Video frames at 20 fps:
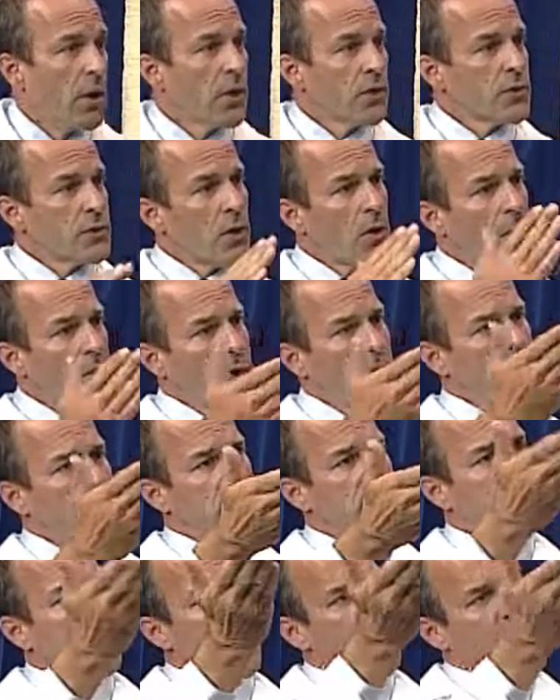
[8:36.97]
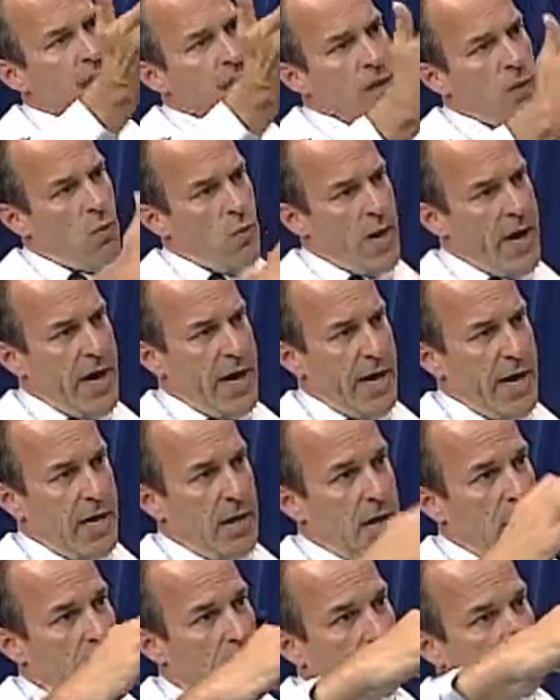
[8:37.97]
So you're taking away
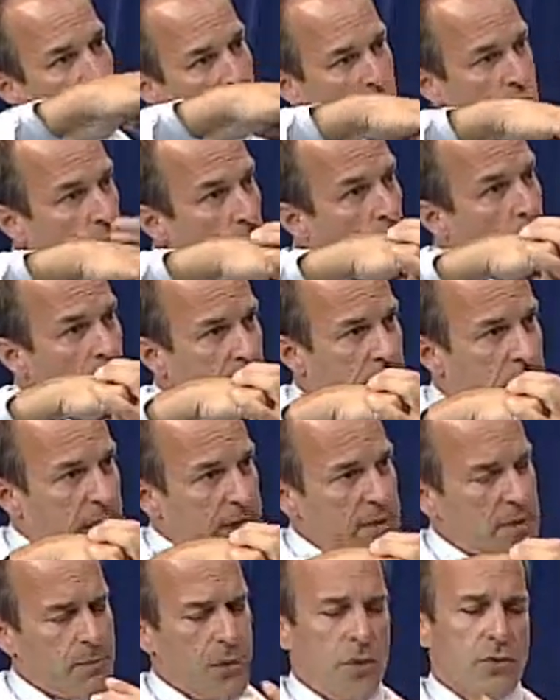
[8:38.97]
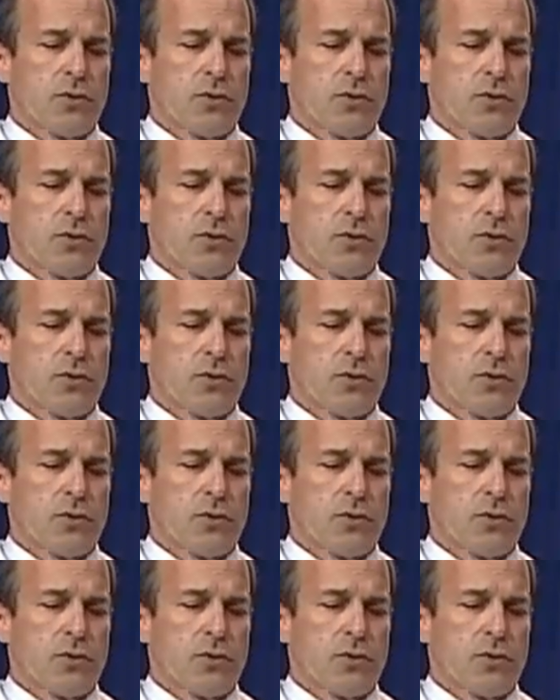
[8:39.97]
those worn ends of the bone.